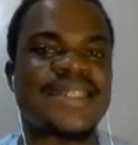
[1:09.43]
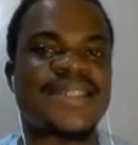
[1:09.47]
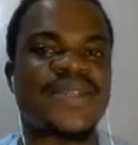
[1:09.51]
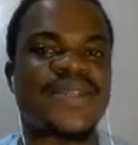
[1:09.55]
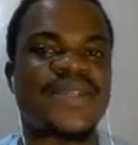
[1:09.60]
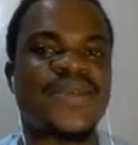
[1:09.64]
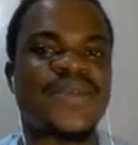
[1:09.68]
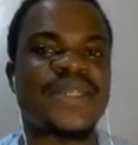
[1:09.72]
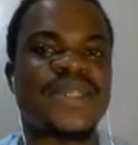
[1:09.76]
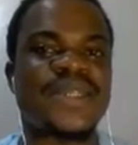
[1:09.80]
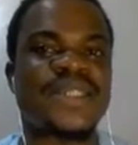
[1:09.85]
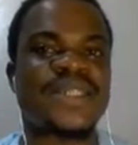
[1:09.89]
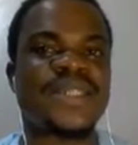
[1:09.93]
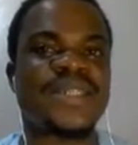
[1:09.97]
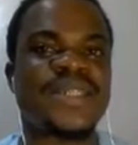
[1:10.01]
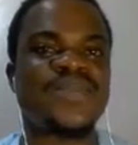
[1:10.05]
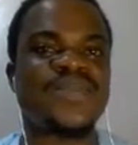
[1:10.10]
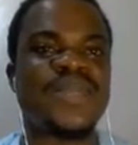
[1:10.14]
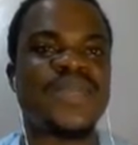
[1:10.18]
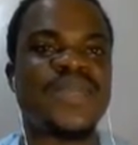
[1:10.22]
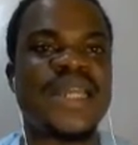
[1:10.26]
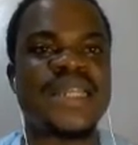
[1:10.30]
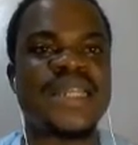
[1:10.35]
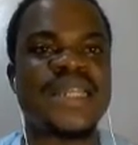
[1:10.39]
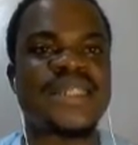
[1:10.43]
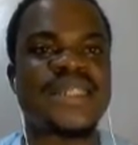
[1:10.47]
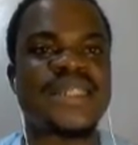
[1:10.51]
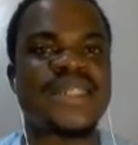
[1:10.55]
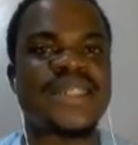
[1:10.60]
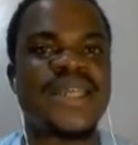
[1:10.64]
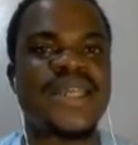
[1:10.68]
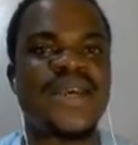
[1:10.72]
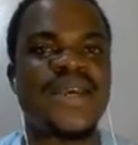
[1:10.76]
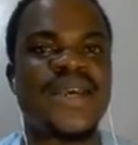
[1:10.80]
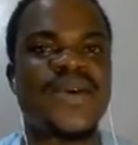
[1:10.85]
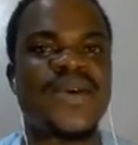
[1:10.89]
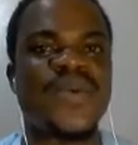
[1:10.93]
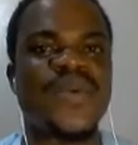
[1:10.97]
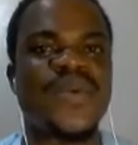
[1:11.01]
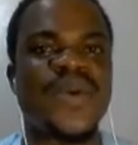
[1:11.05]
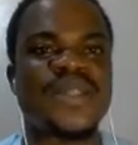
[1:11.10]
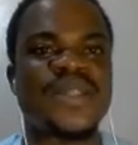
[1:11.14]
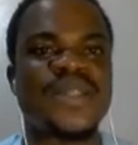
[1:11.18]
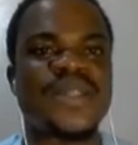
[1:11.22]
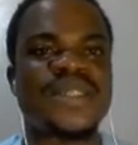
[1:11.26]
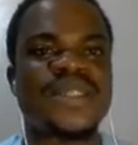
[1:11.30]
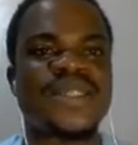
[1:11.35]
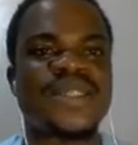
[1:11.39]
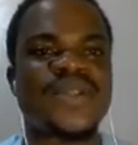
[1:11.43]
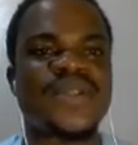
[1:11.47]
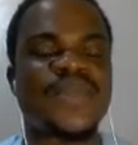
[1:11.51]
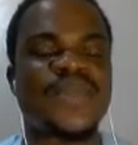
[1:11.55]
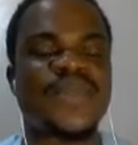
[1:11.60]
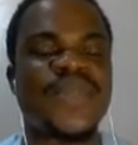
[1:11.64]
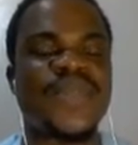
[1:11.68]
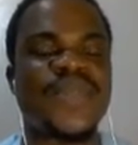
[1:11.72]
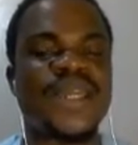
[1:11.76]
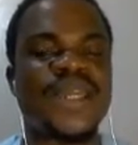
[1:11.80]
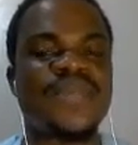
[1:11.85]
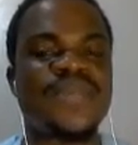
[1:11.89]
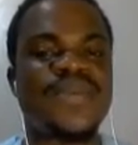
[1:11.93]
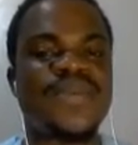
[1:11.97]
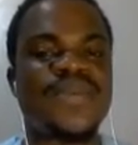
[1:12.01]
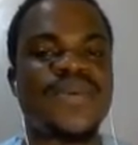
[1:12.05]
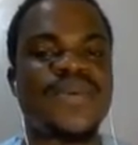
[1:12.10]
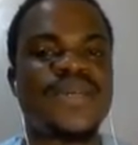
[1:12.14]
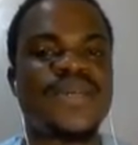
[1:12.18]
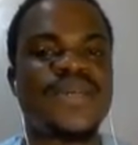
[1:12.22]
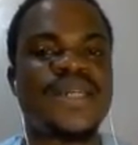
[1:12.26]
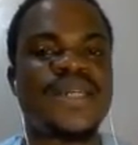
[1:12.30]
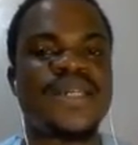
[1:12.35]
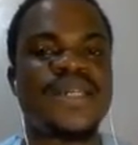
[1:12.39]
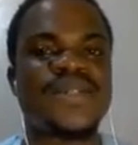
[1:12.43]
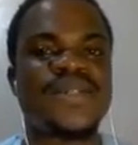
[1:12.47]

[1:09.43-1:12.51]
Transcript: You will simulate what is obtainable